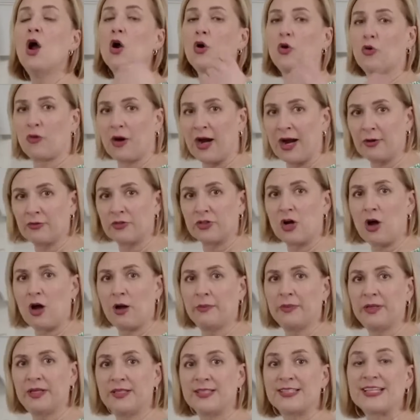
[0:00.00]
ground
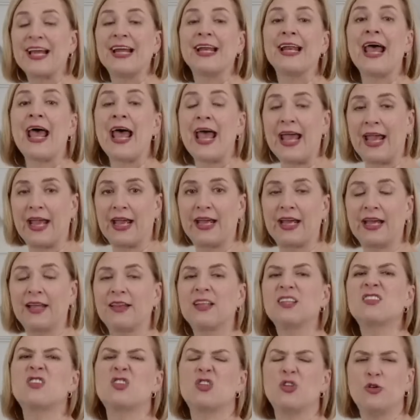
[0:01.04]
almonds and egg, and
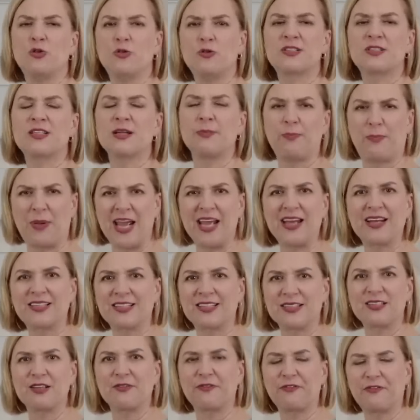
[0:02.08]
it's used and baked
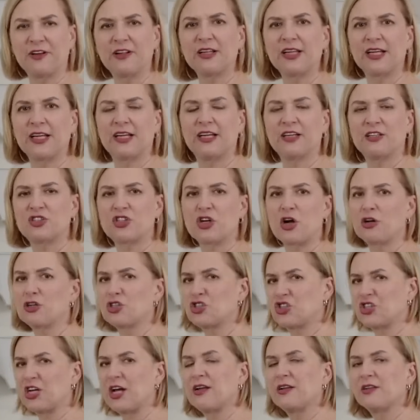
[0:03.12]
as a filling in tart
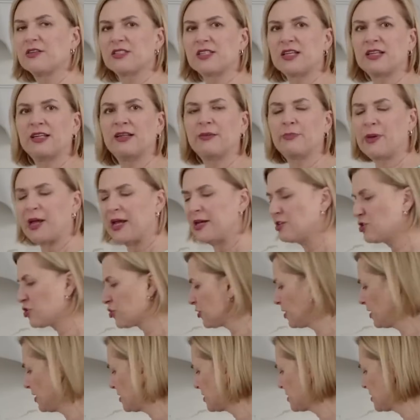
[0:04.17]
shells and in
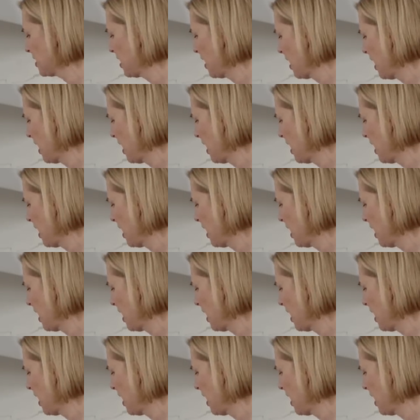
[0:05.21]
pastries.